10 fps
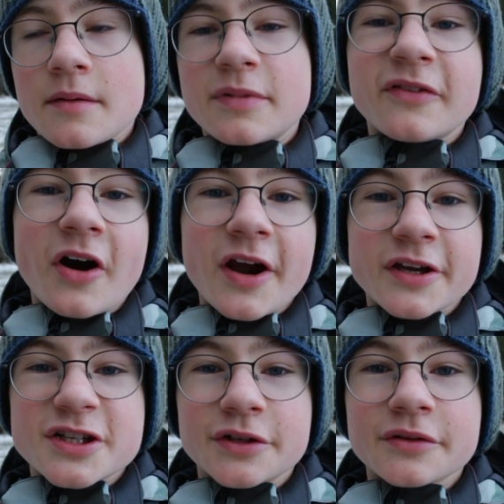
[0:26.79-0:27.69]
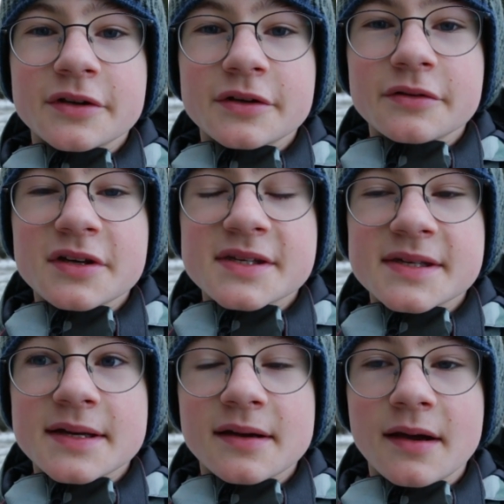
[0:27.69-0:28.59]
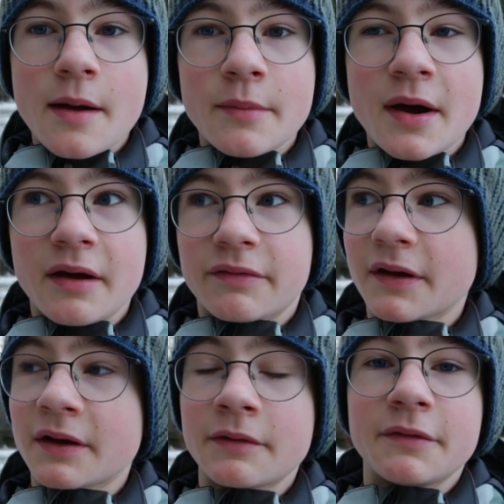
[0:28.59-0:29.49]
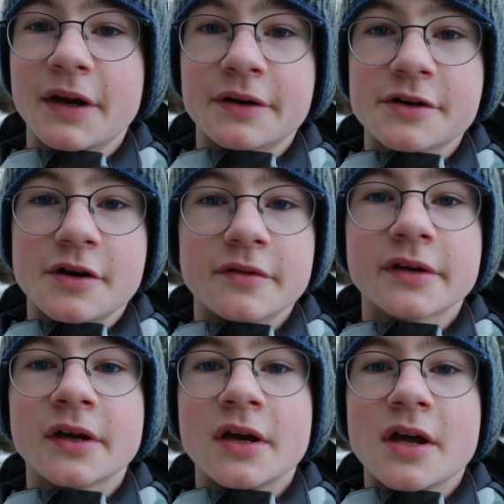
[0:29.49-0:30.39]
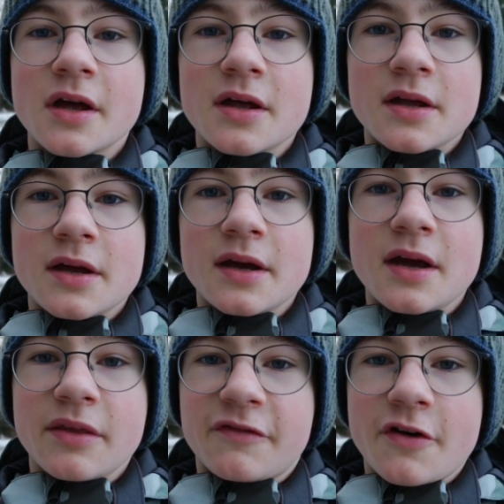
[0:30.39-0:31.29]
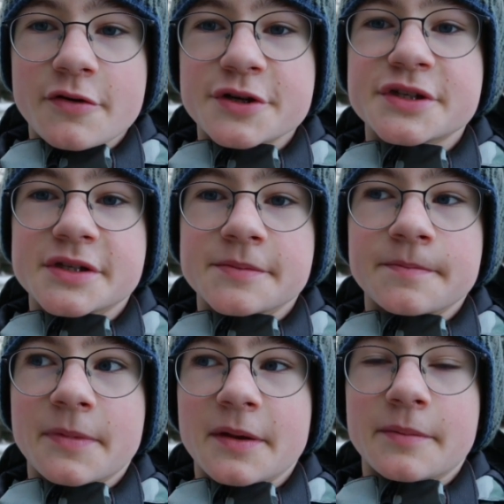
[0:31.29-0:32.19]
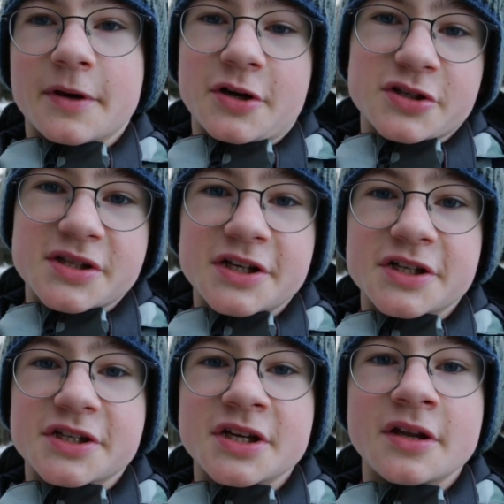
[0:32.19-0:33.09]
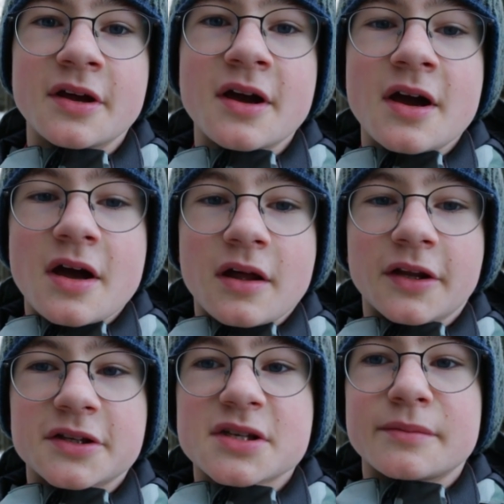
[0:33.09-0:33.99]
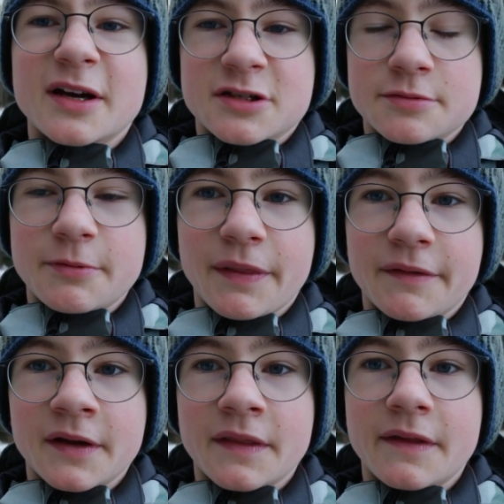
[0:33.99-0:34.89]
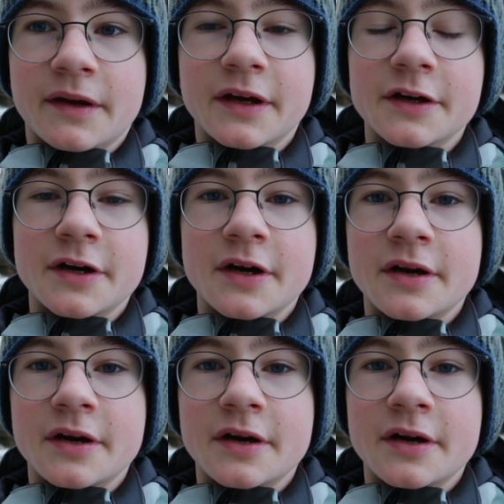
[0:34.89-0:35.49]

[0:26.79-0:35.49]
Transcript: before I show you this, I think we are going in the forest because there's not so much wind than here.